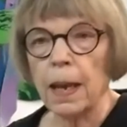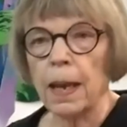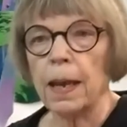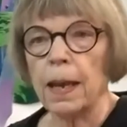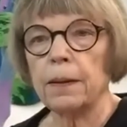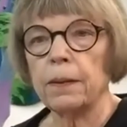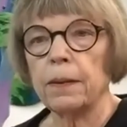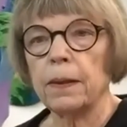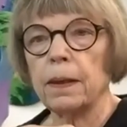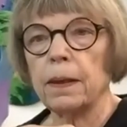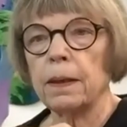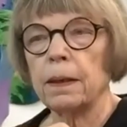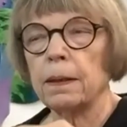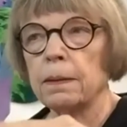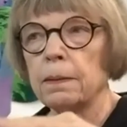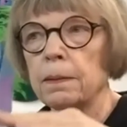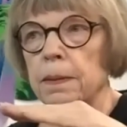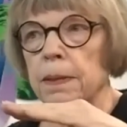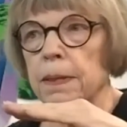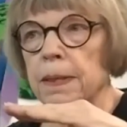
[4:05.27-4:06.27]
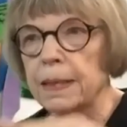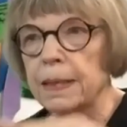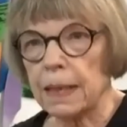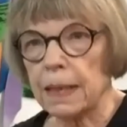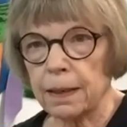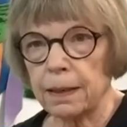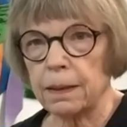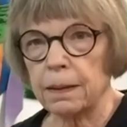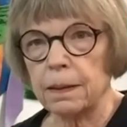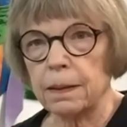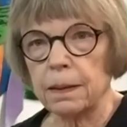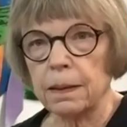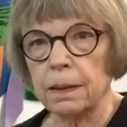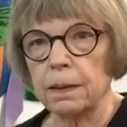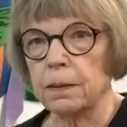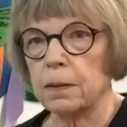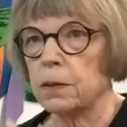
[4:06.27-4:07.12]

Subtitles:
and they set it, and